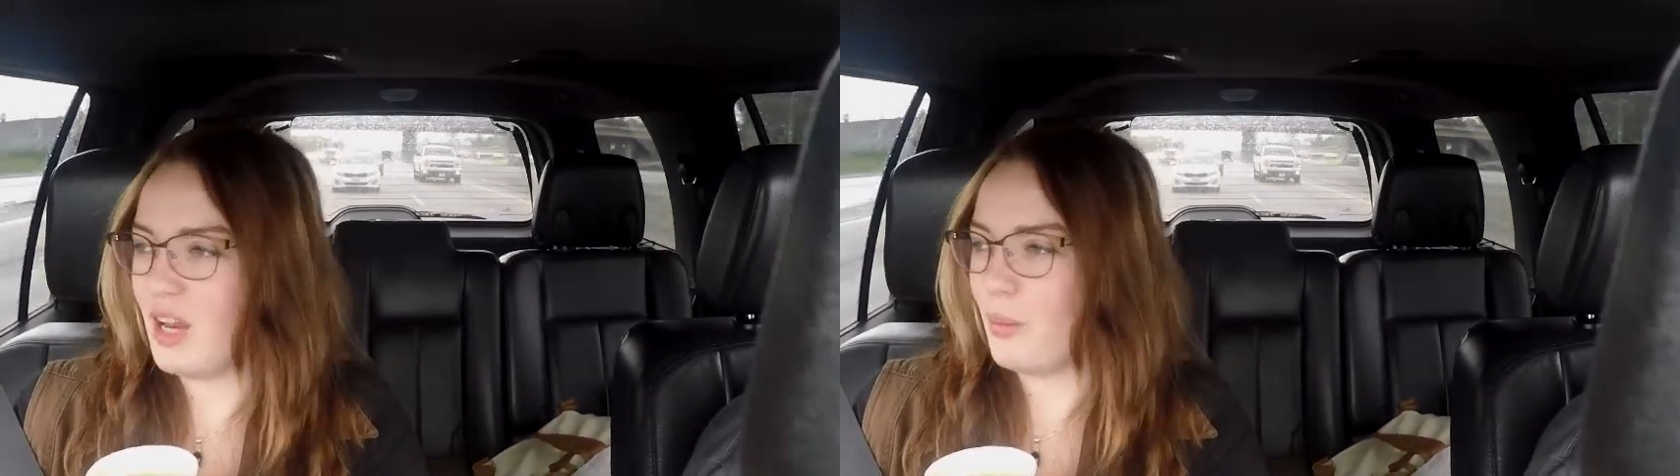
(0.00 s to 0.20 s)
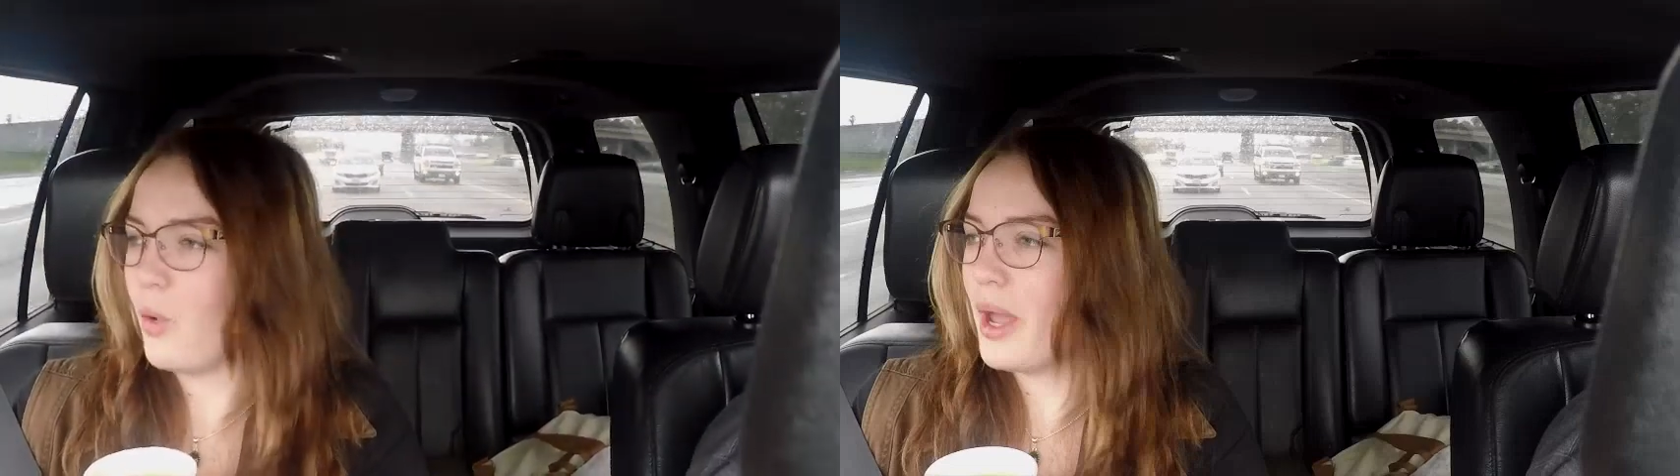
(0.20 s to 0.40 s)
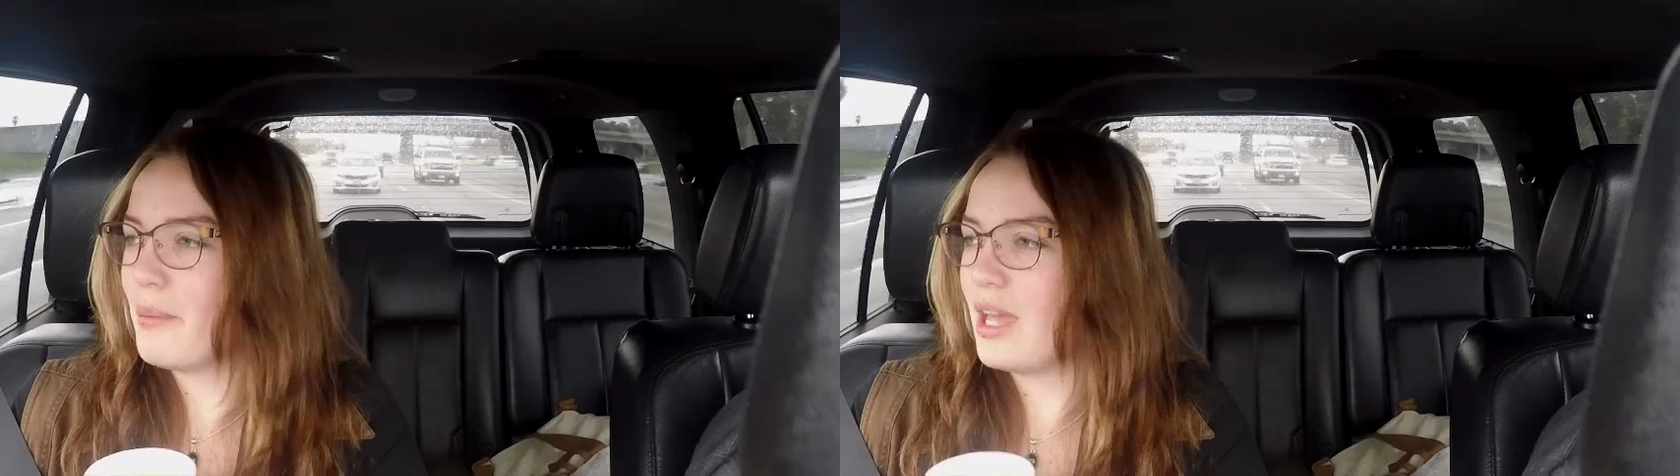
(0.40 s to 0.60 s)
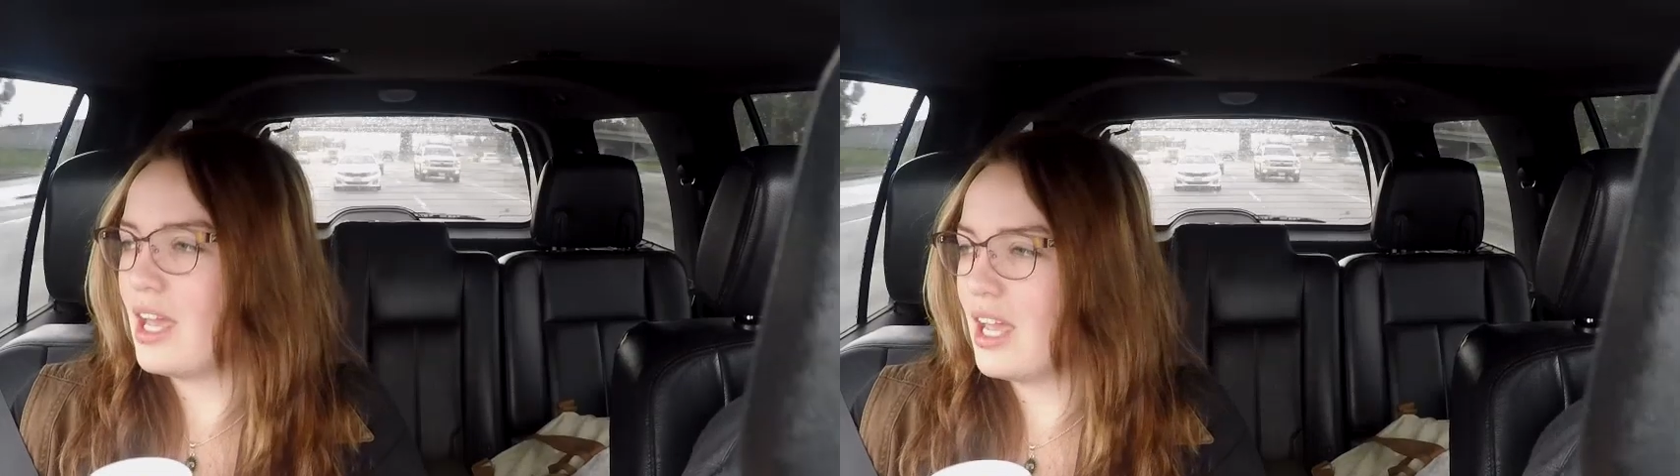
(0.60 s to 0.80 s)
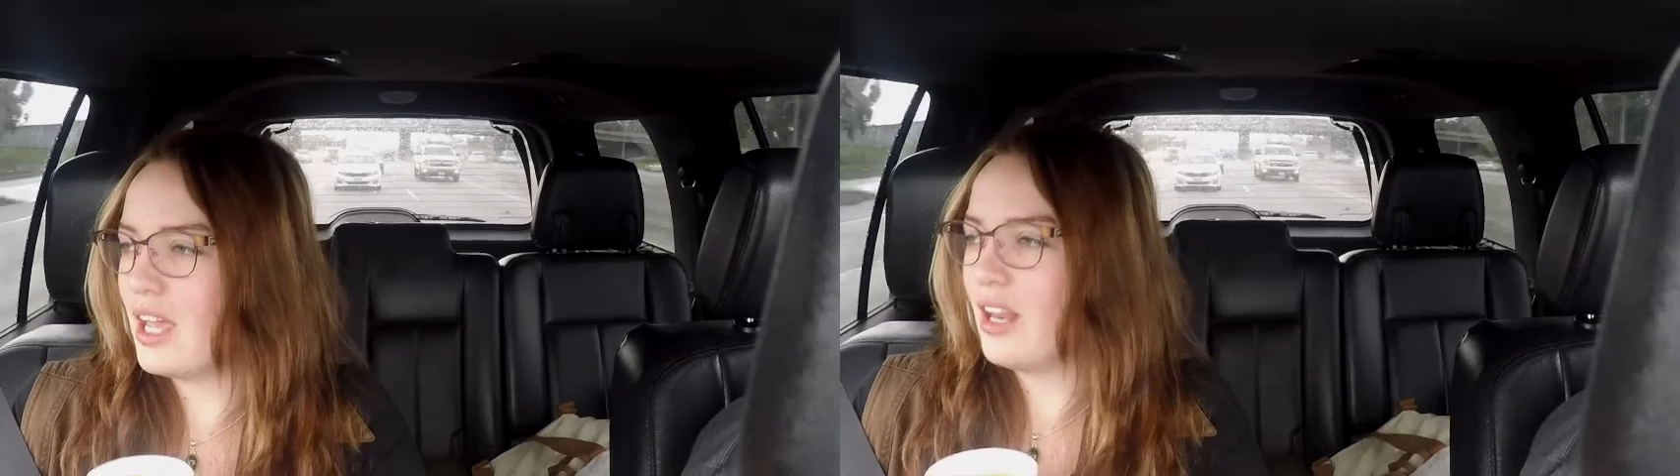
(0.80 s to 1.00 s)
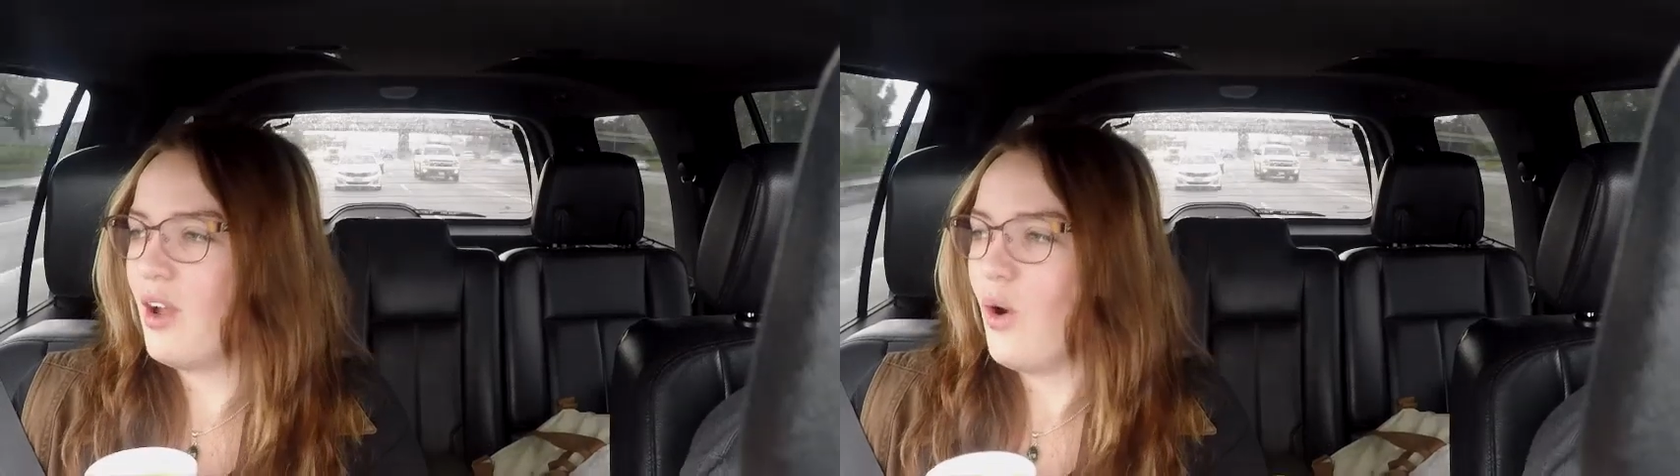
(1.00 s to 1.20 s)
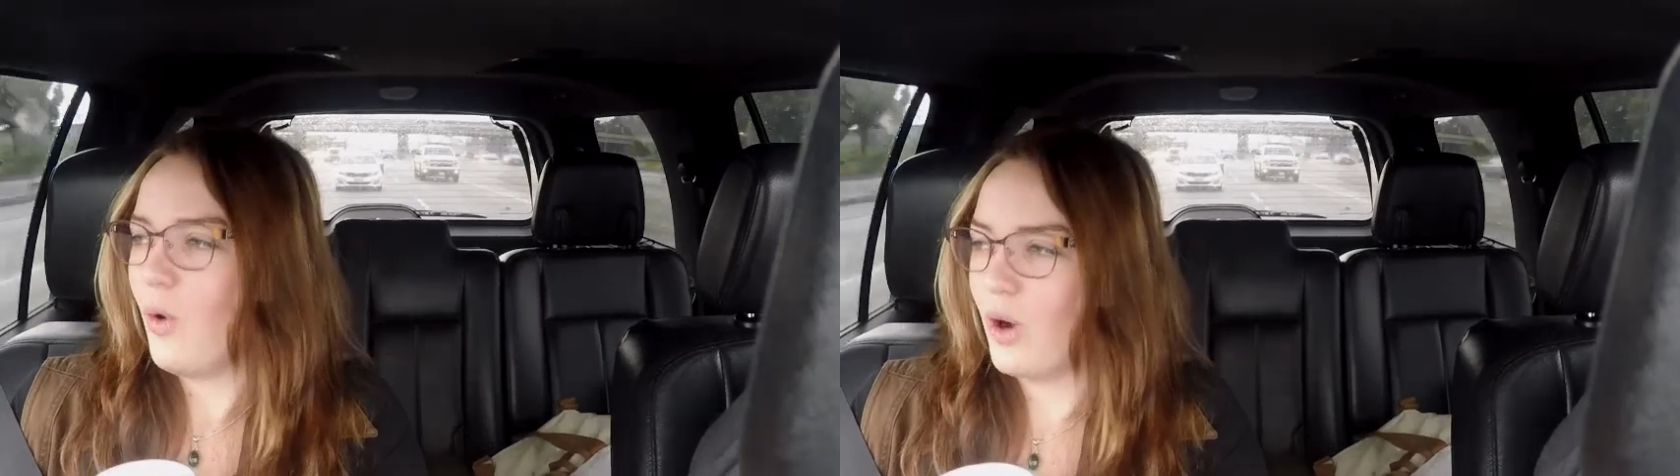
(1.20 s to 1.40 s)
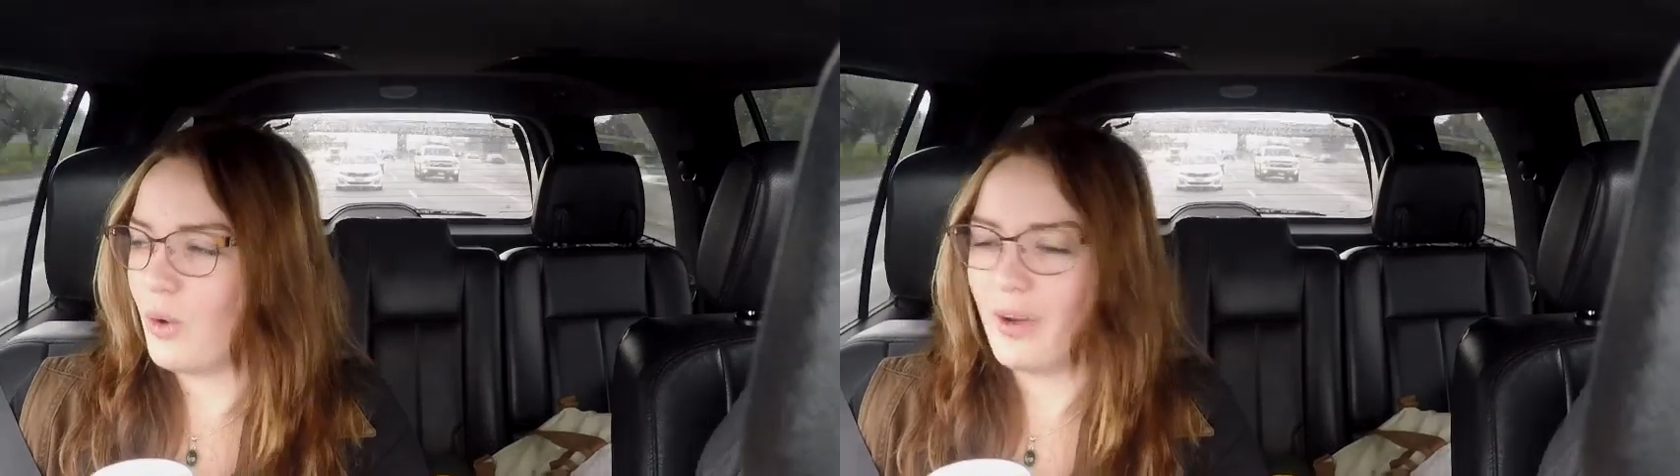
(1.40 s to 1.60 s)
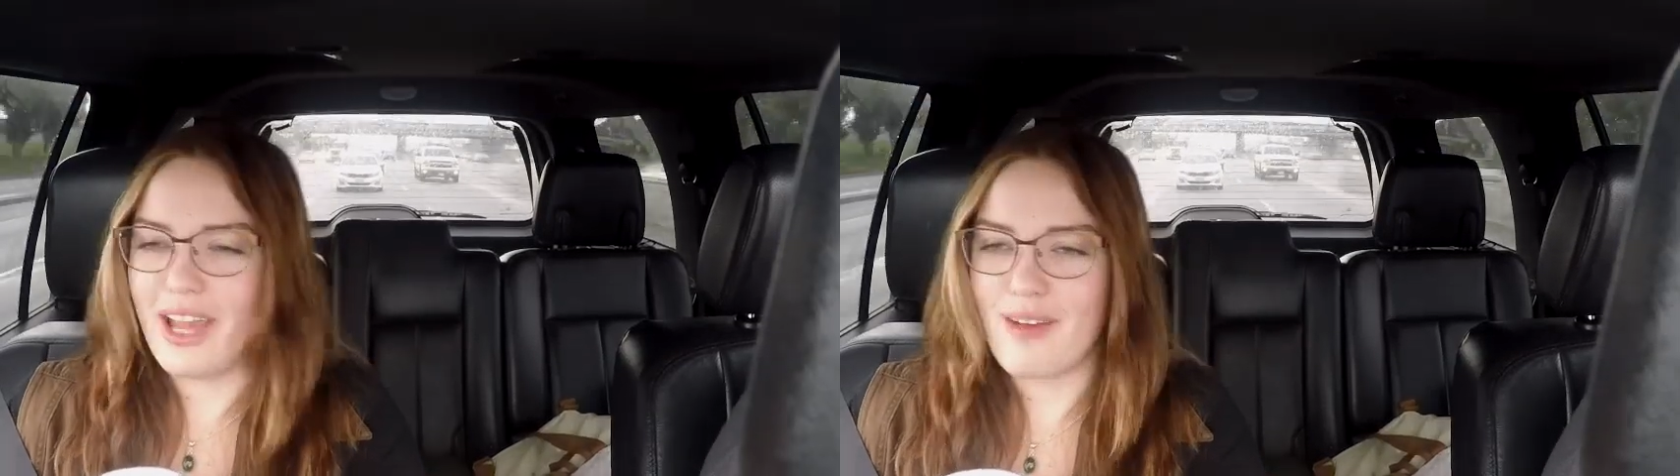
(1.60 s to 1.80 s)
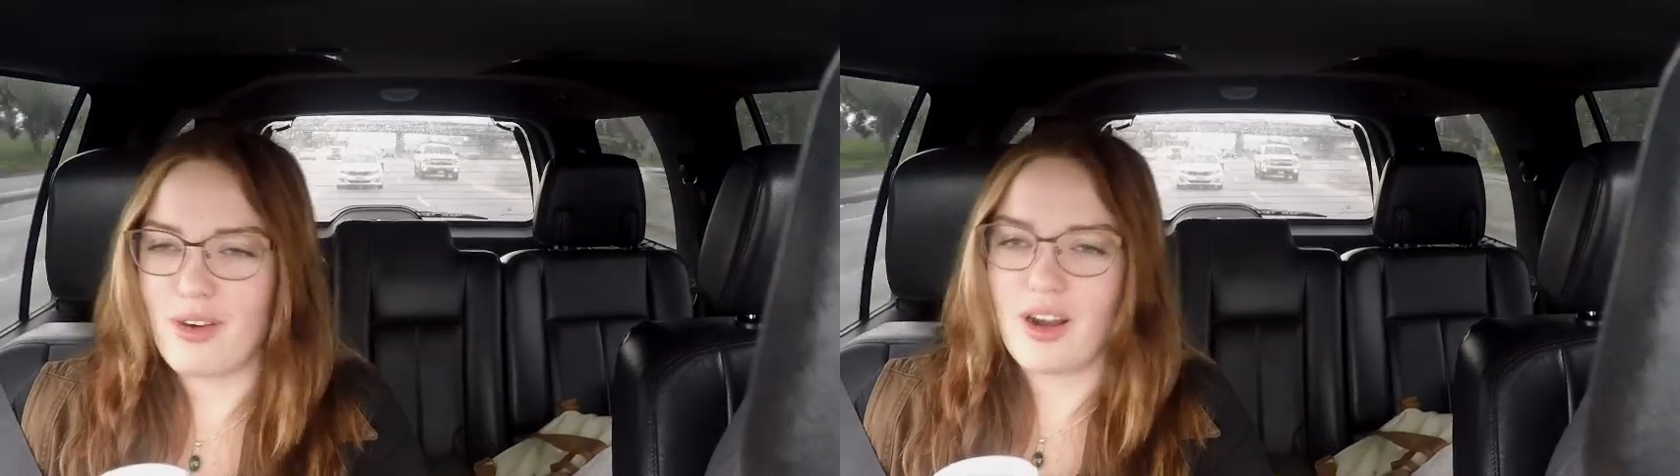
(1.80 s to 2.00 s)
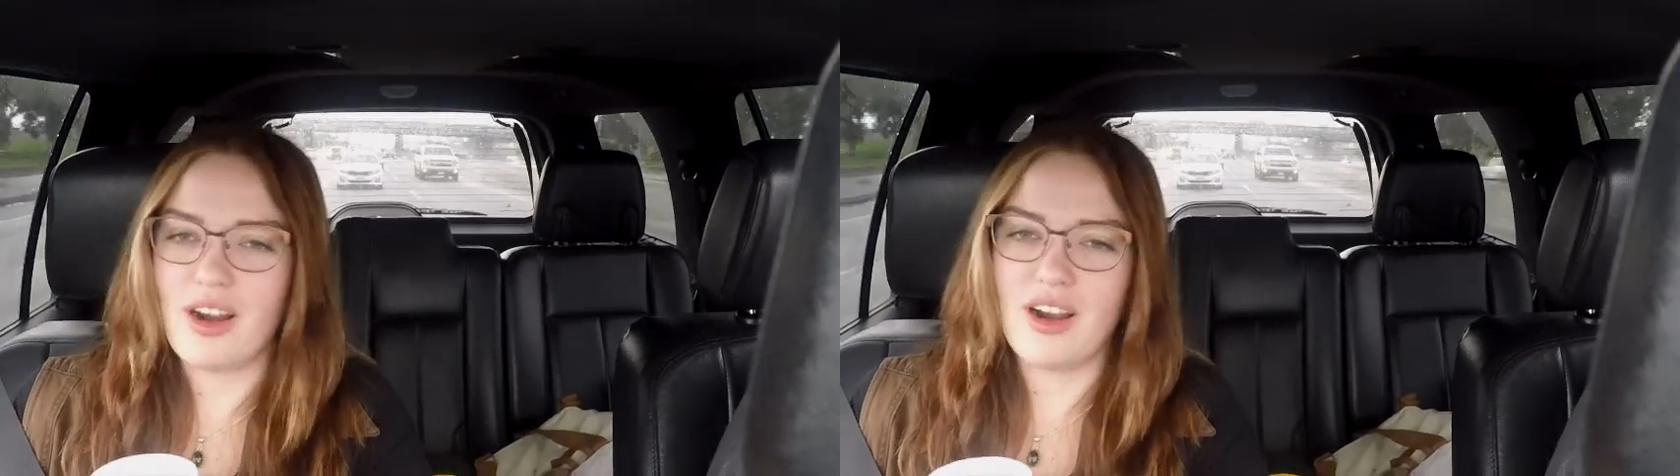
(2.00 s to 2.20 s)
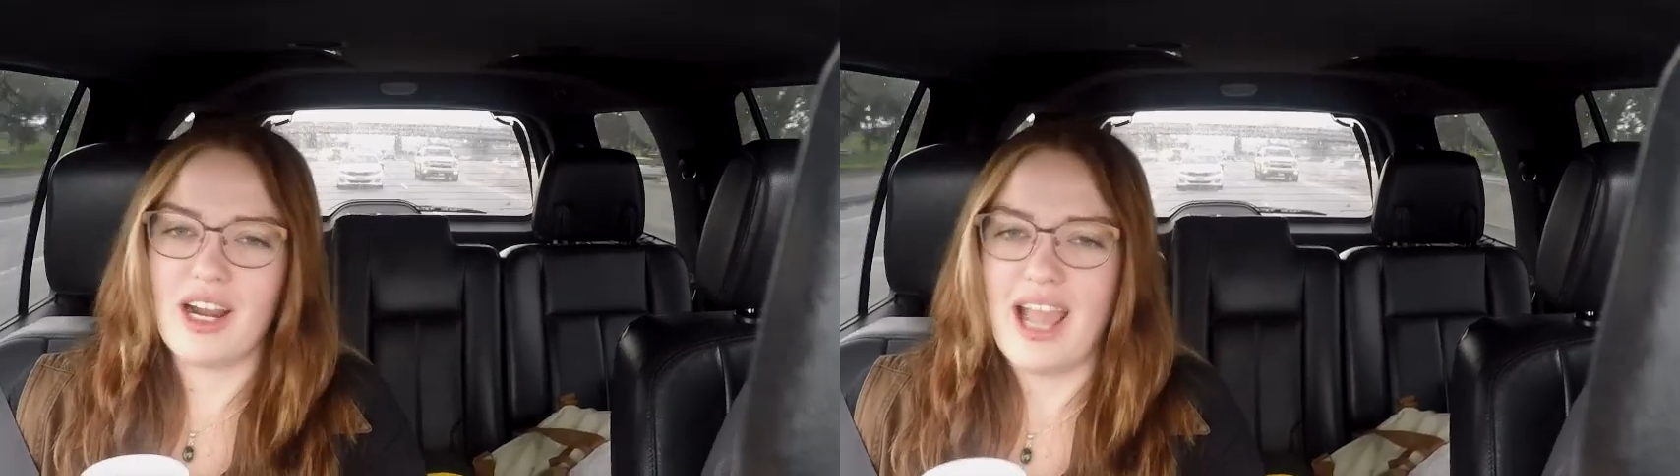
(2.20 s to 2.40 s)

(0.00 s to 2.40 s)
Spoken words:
appointment or whatever,